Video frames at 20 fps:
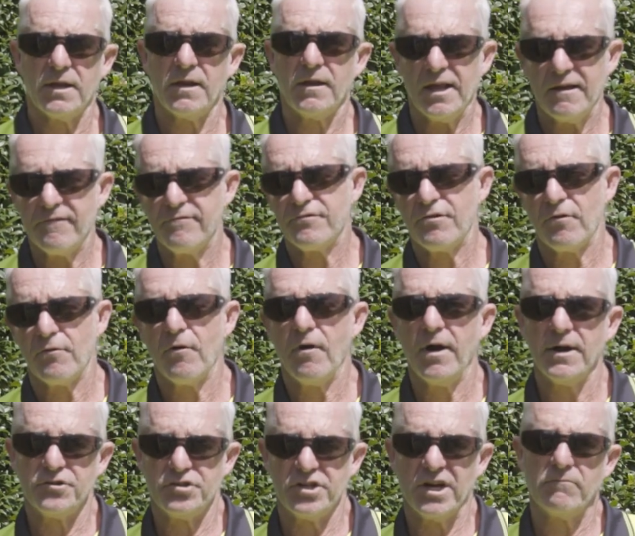that left to
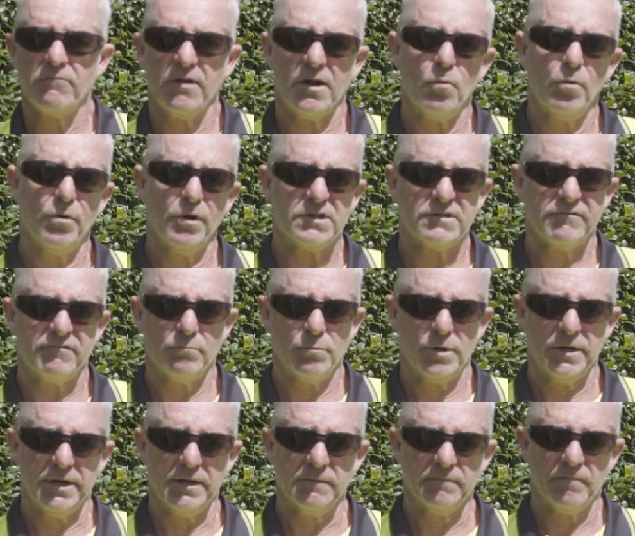right generally works for
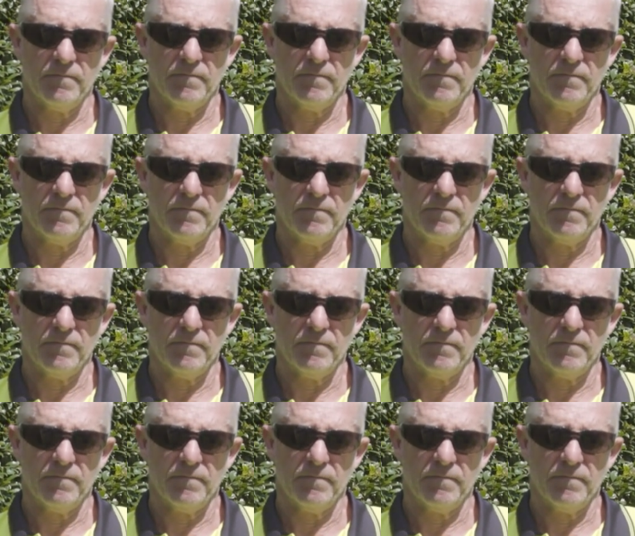me.